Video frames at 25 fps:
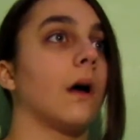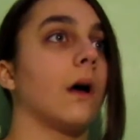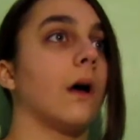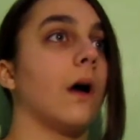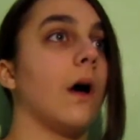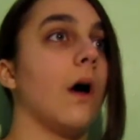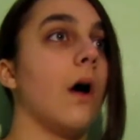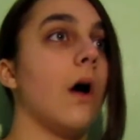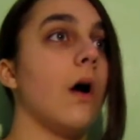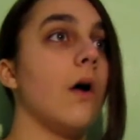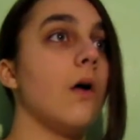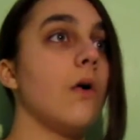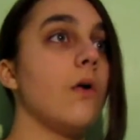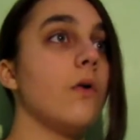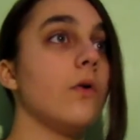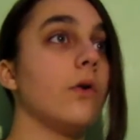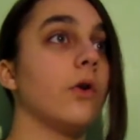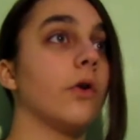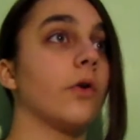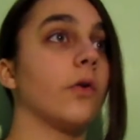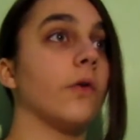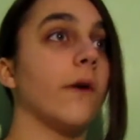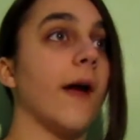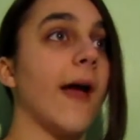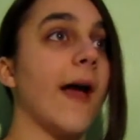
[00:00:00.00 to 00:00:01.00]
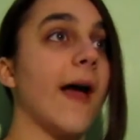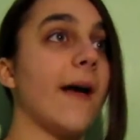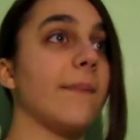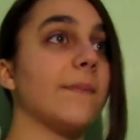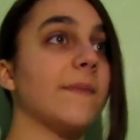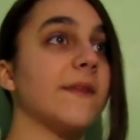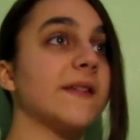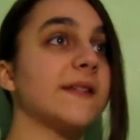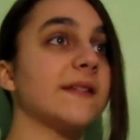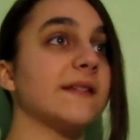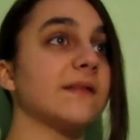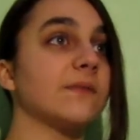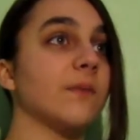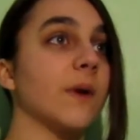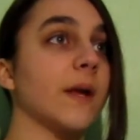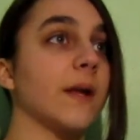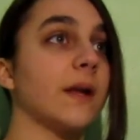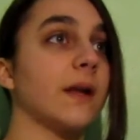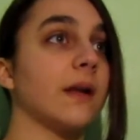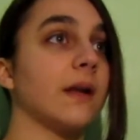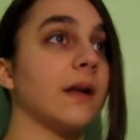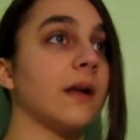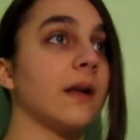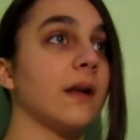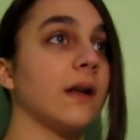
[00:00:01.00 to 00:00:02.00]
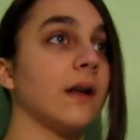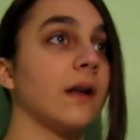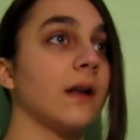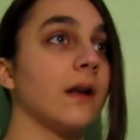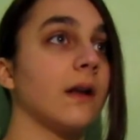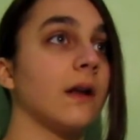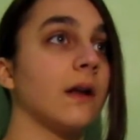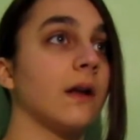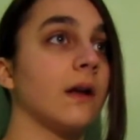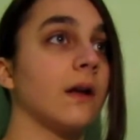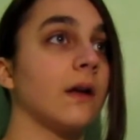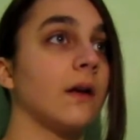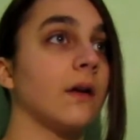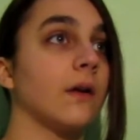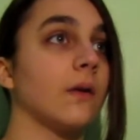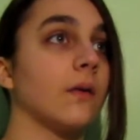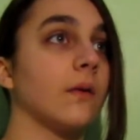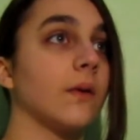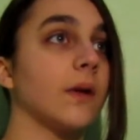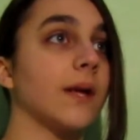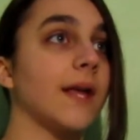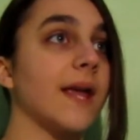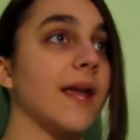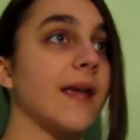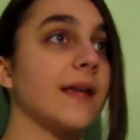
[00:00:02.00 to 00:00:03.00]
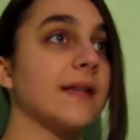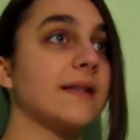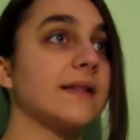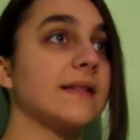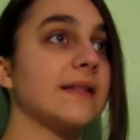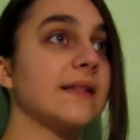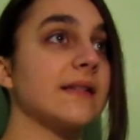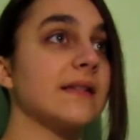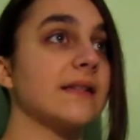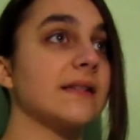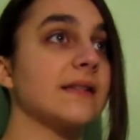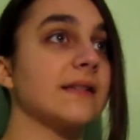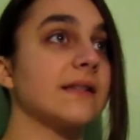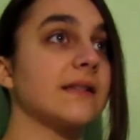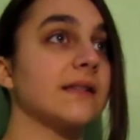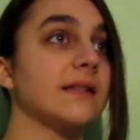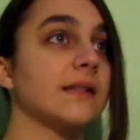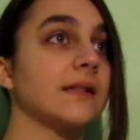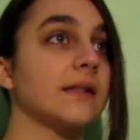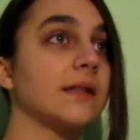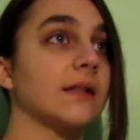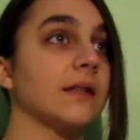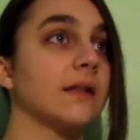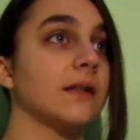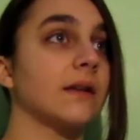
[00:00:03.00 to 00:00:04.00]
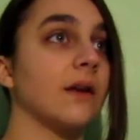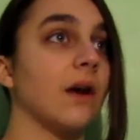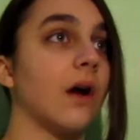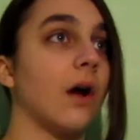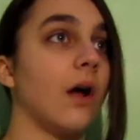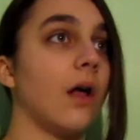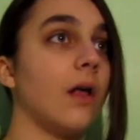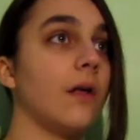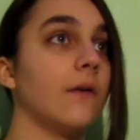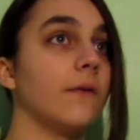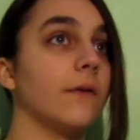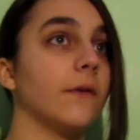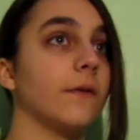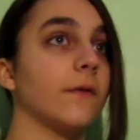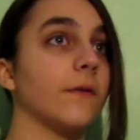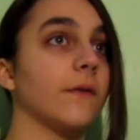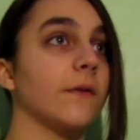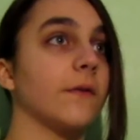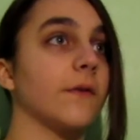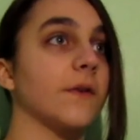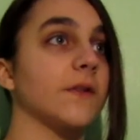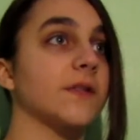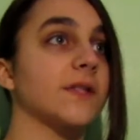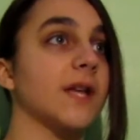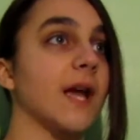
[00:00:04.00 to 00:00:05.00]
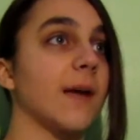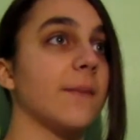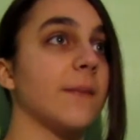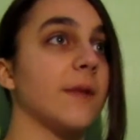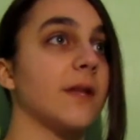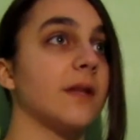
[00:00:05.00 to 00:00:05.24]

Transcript: Oh, crap. This is when Renee sees Oliver for the first time.